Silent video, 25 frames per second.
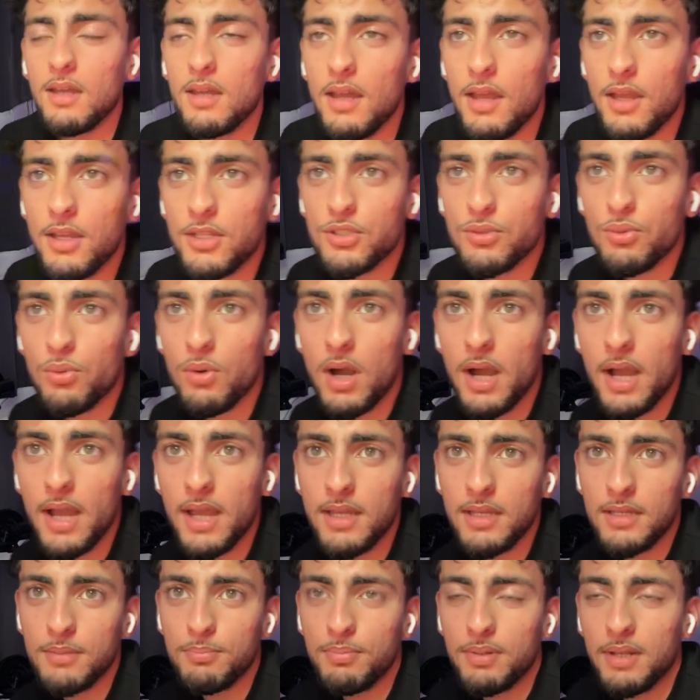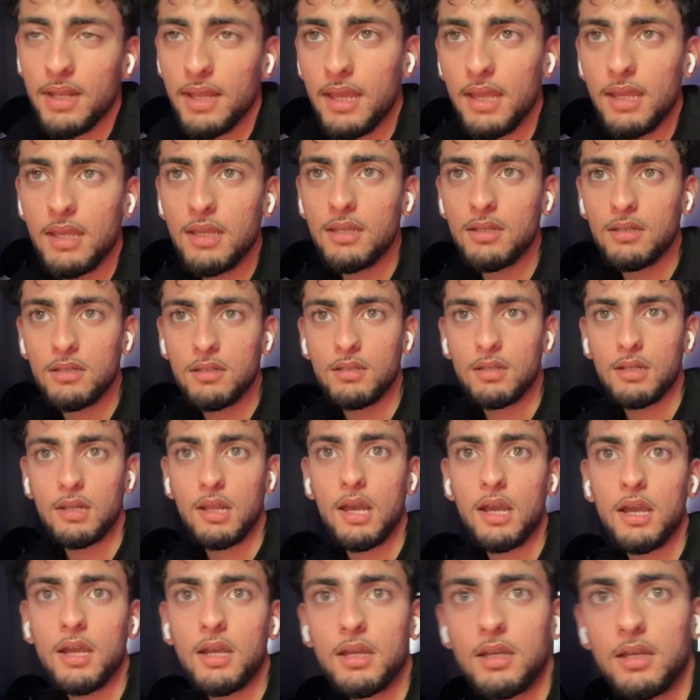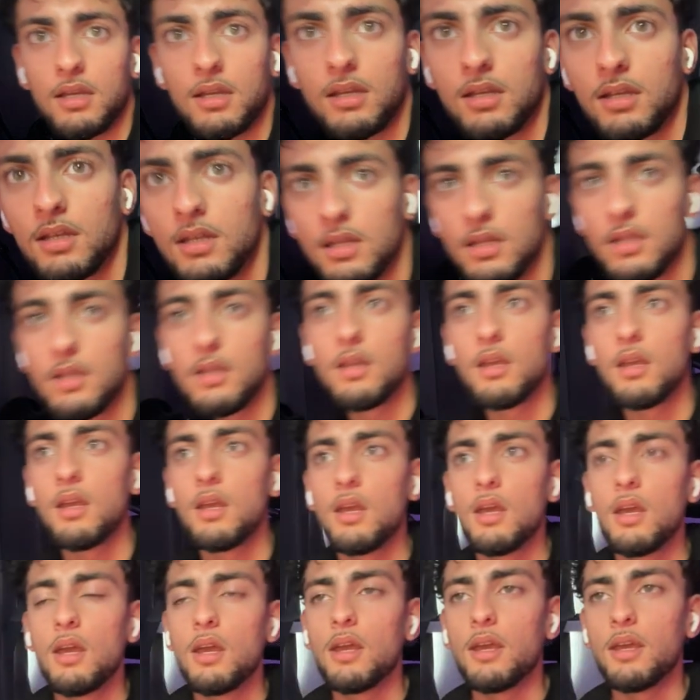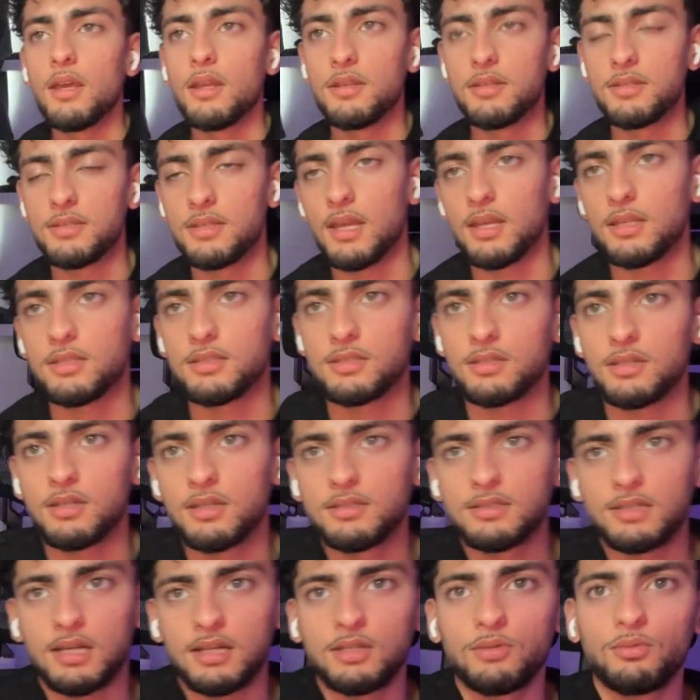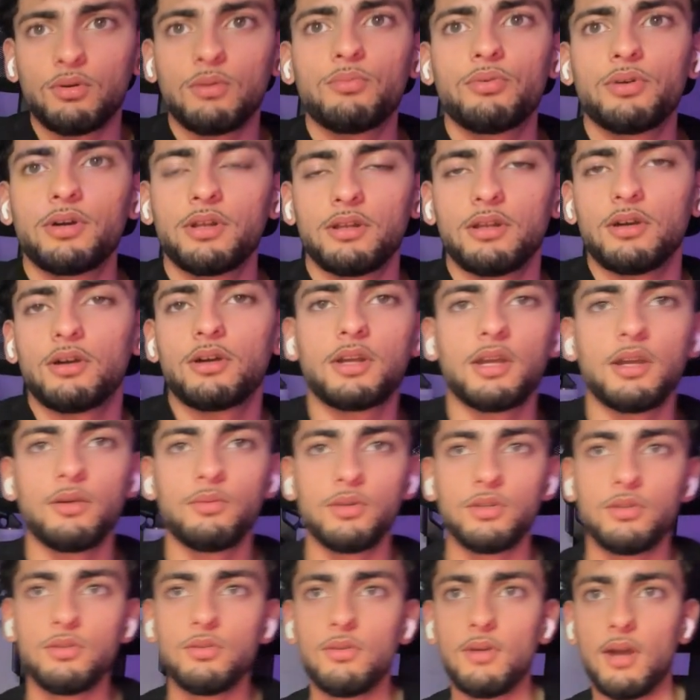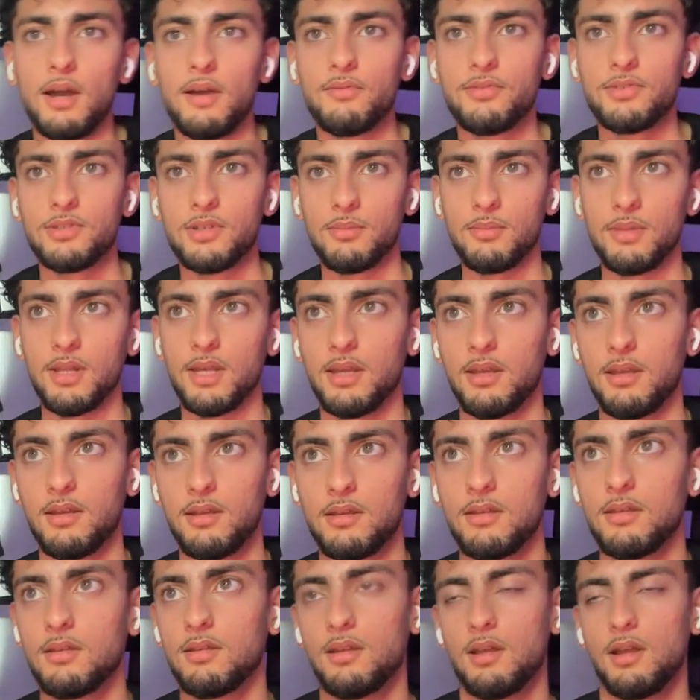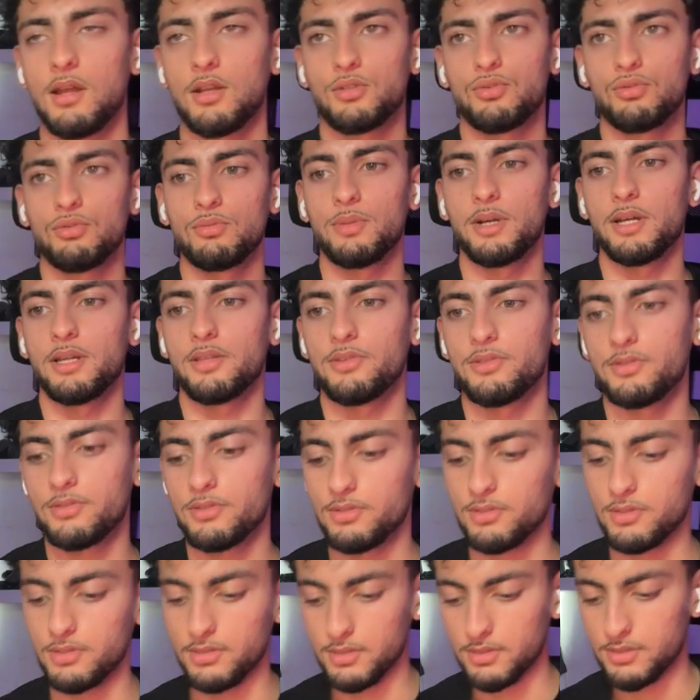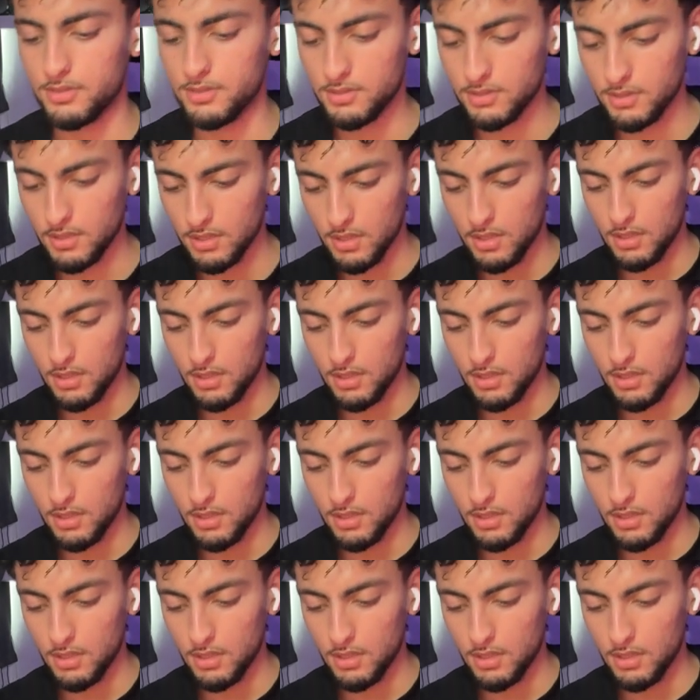xy plane, the lie intersects exactly 1 point. Okay, we do have some like actual maths. Nice.